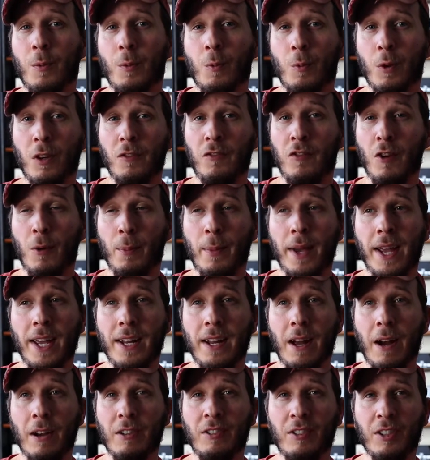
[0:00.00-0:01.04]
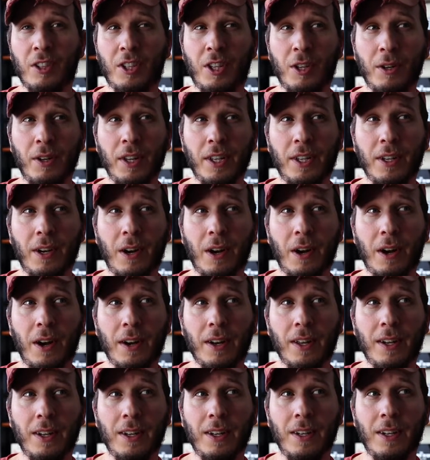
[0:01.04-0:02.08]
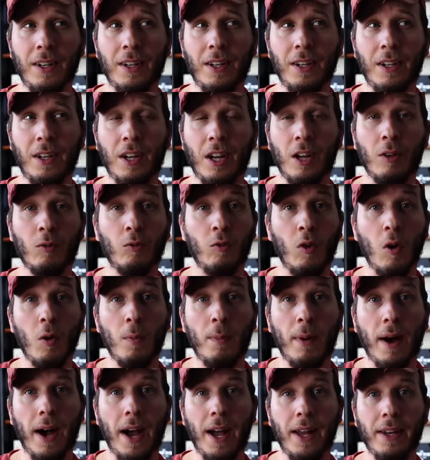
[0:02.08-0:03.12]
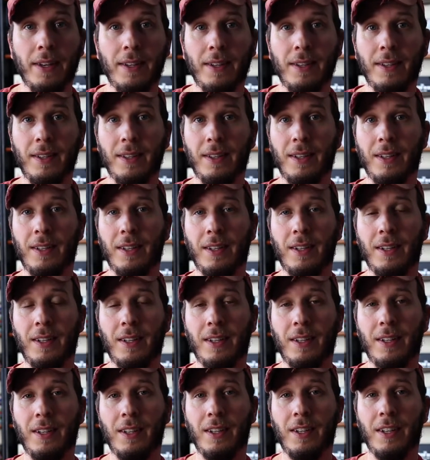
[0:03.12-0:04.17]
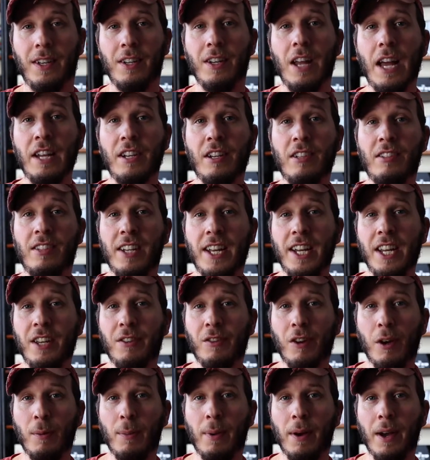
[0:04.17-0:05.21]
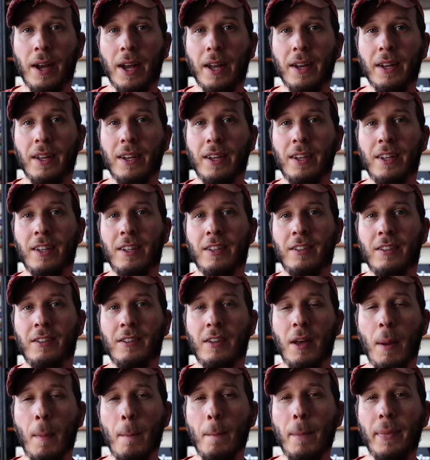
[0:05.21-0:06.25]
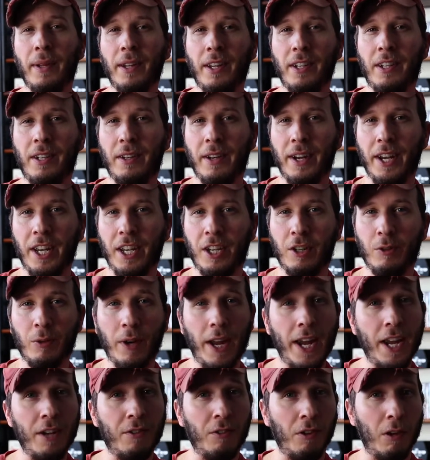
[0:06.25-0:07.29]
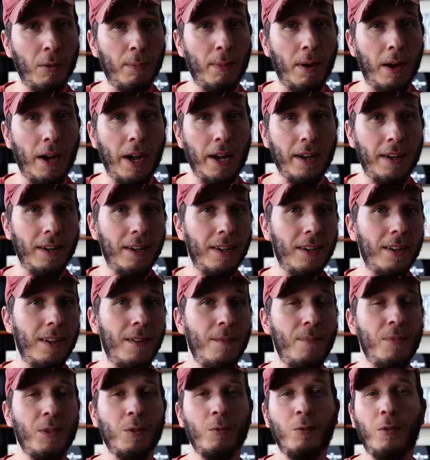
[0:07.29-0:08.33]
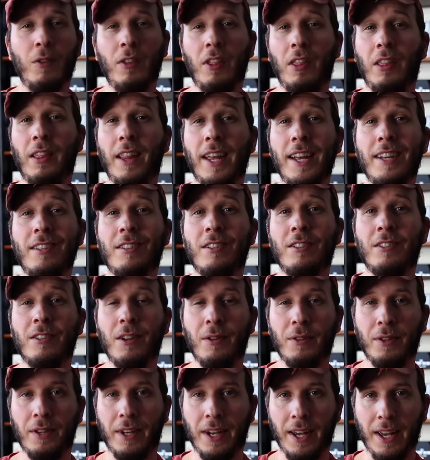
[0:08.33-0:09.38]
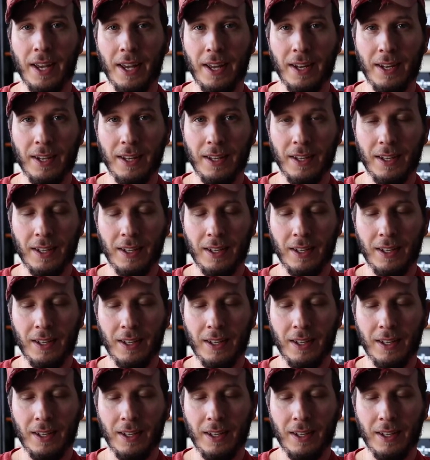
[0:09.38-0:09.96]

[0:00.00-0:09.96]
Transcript: What if we made our security guard a robot? And not just any robot, a military grade robot with lasers on their head